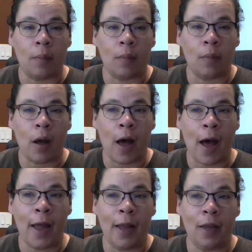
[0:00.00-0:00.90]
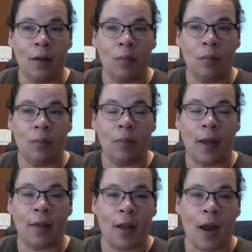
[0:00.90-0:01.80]
Like I said, I was looking
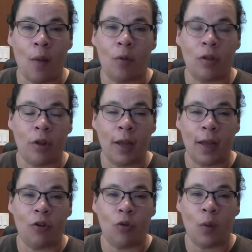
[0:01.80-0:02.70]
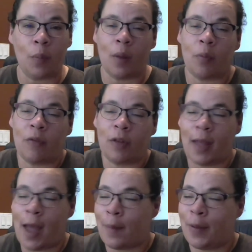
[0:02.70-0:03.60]
into it, but I'm perfectly happy to just go and
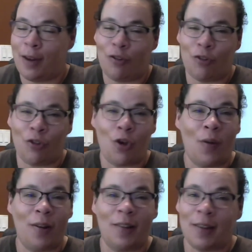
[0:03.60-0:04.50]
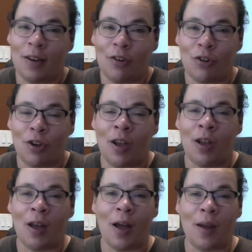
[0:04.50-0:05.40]
stitch. I am not going to
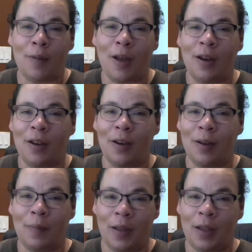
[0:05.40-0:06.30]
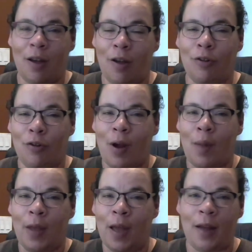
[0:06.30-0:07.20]
be all grabby hands and say,
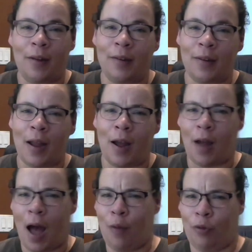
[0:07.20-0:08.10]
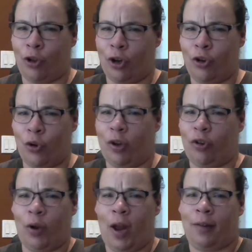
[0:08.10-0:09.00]
I was going to do it, so it has to be mine.
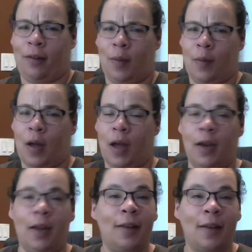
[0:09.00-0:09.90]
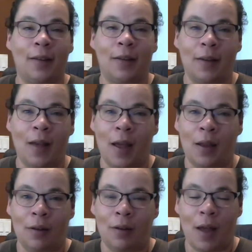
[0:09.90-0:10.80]
It doesn't.
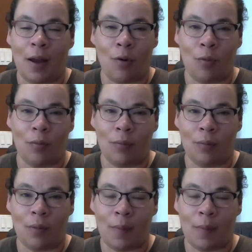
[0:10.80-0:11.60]
I'm not that invested.